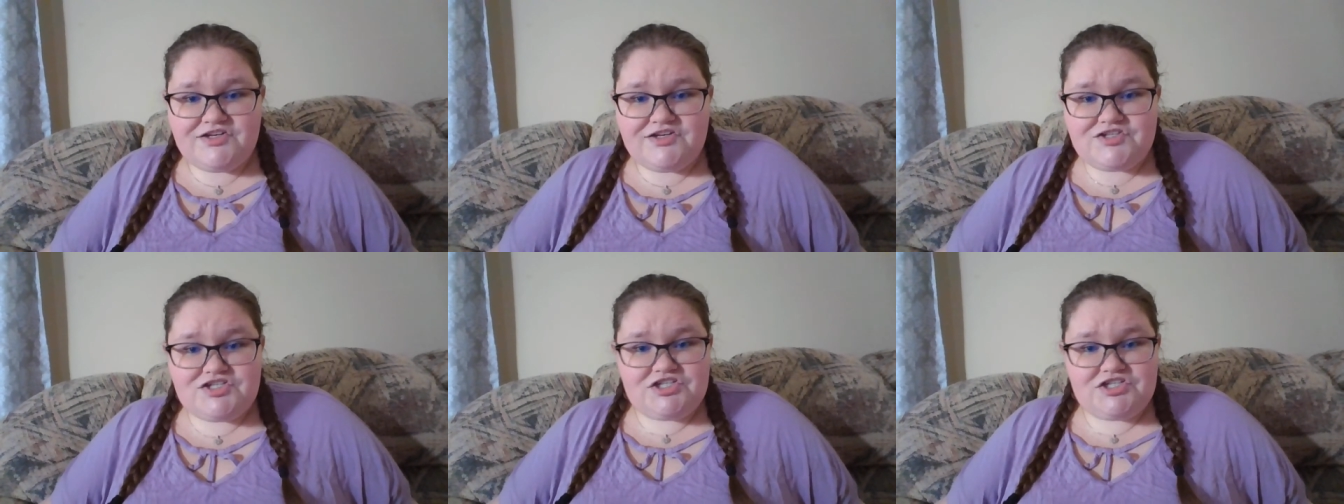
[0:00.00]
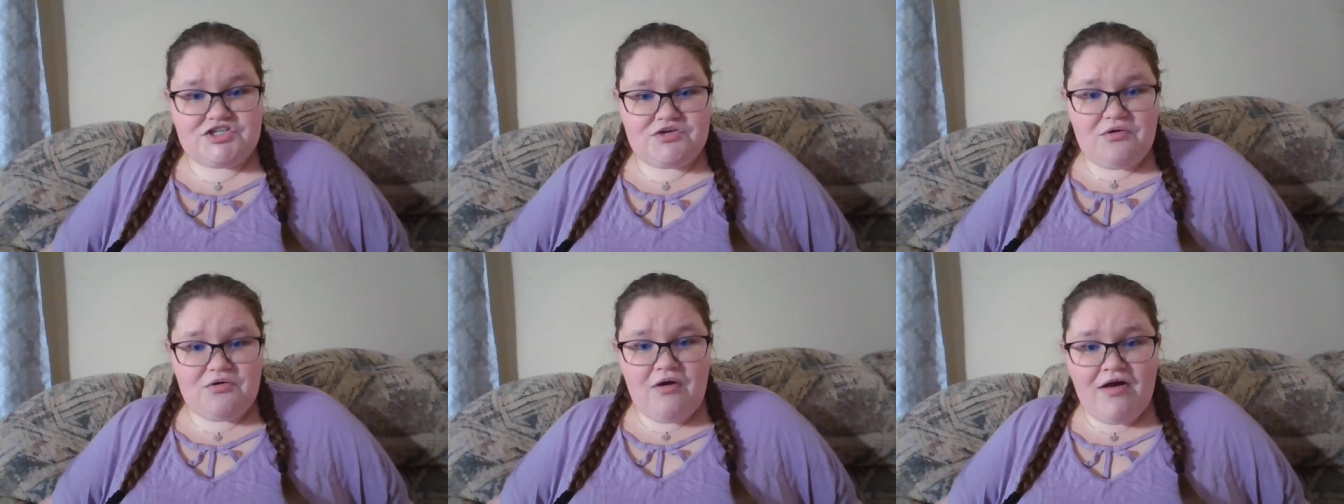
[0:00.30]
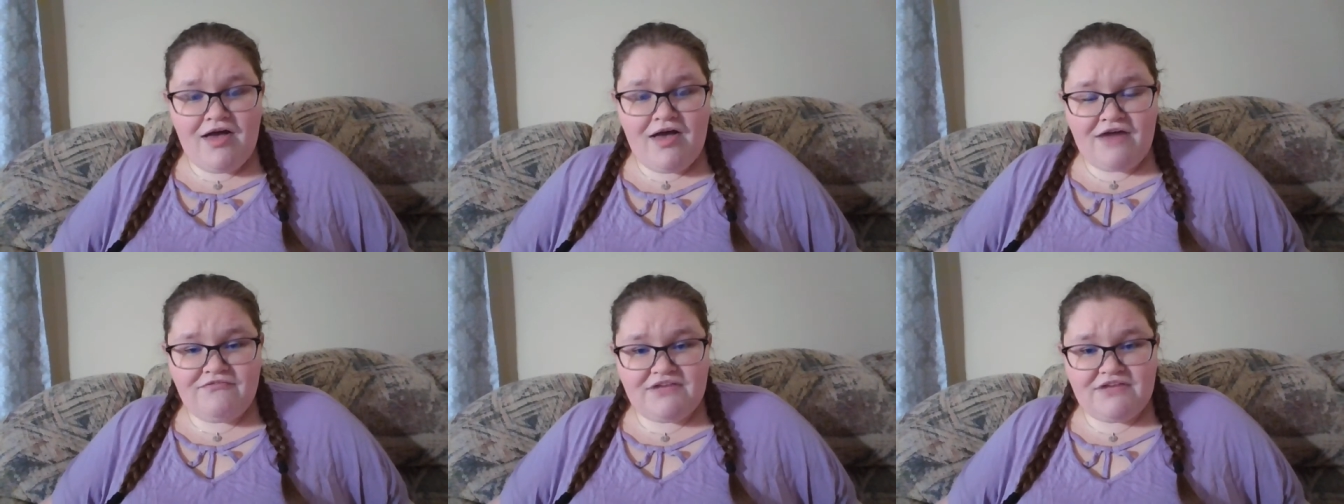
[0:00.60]
Do you
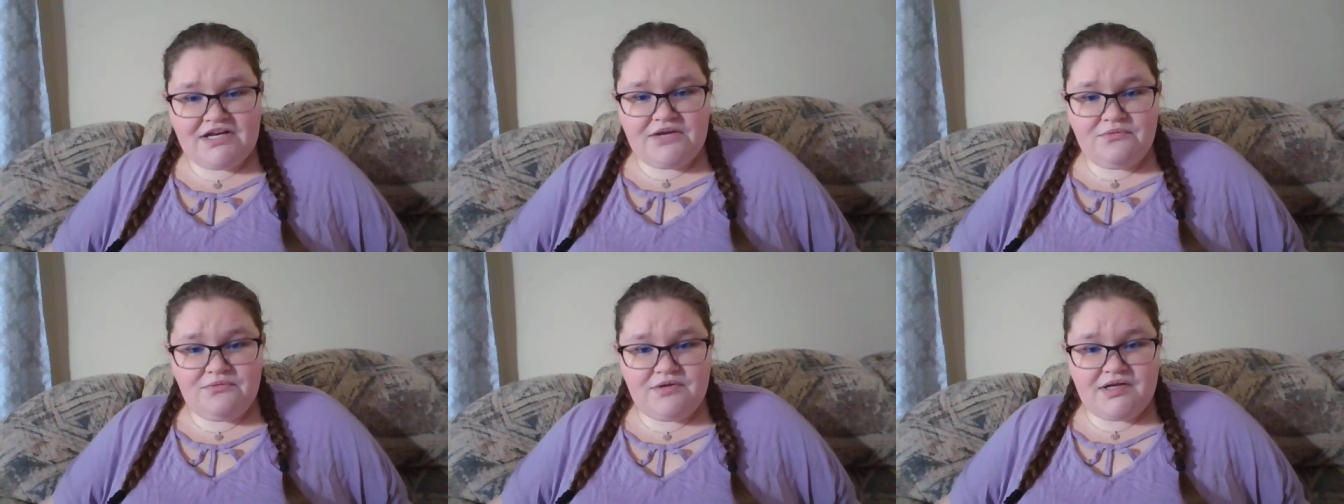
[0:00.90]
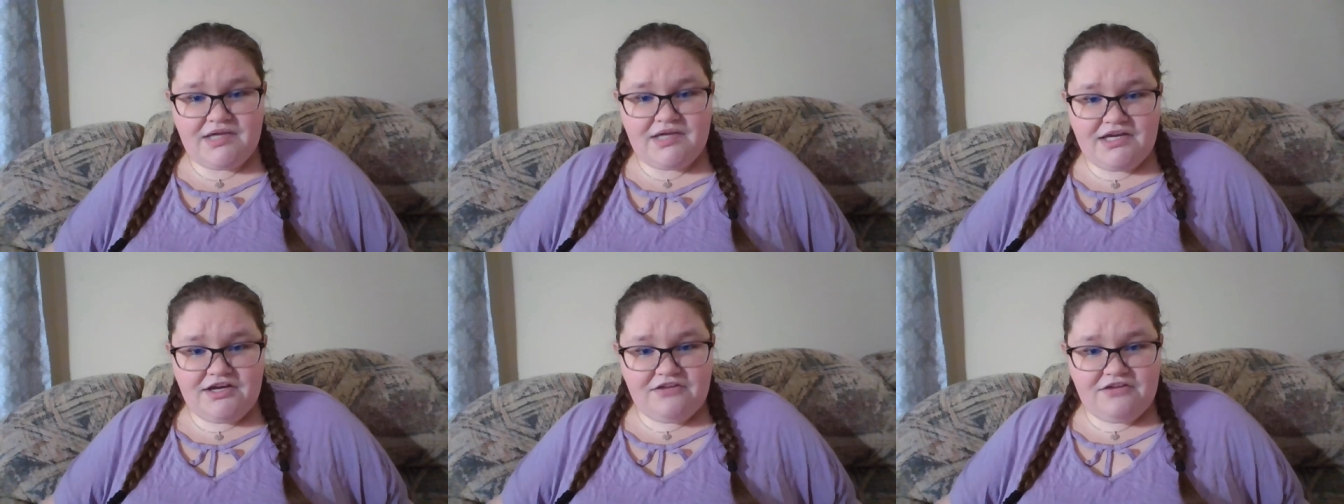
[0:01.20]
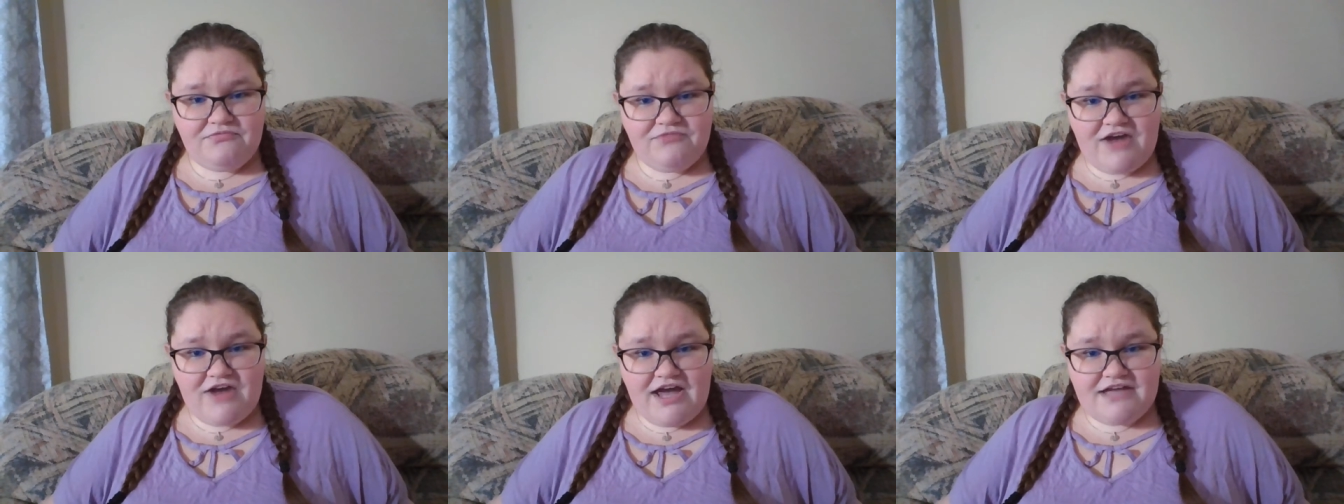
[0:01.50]
all have any really
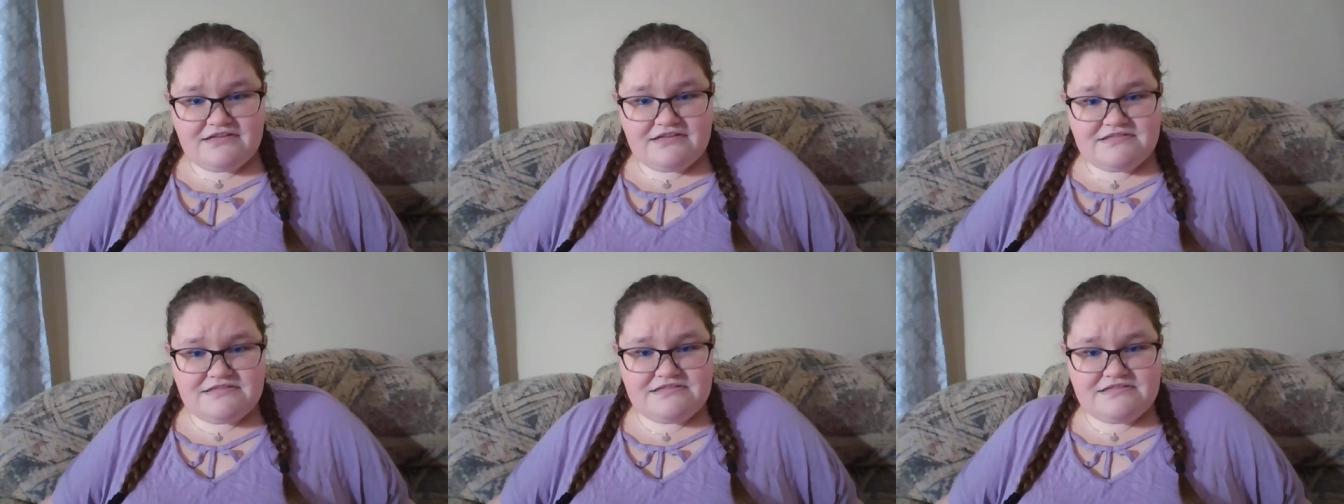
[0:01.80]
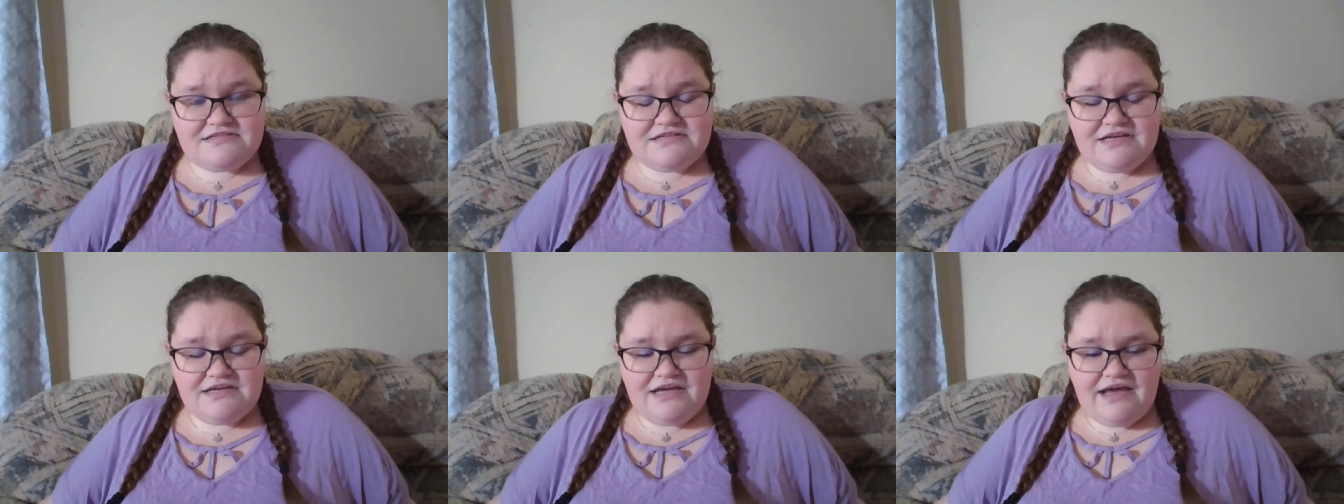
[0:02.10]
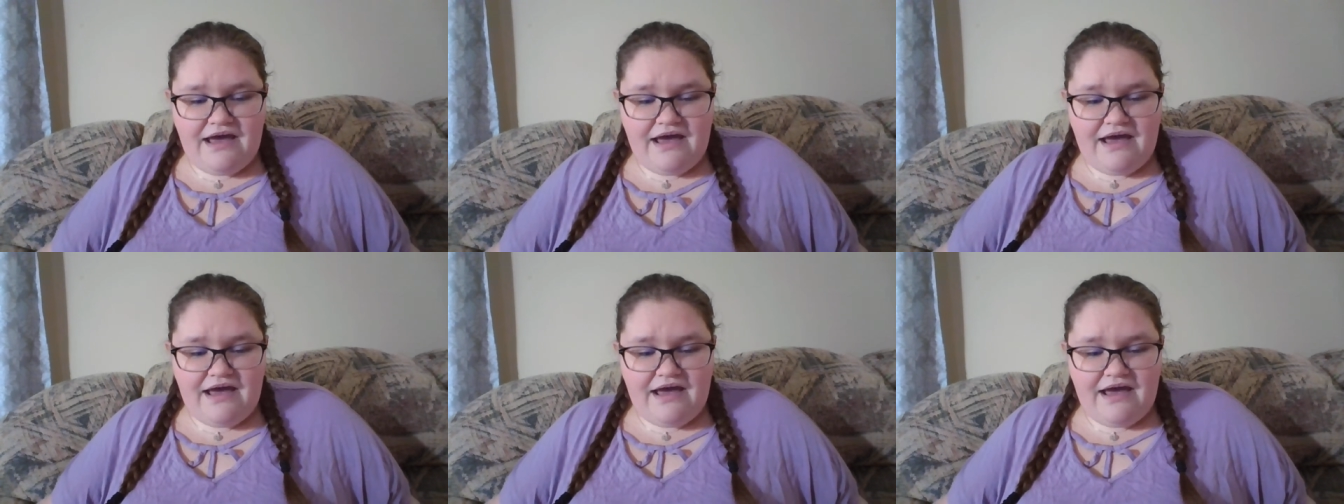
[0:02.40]
good friends?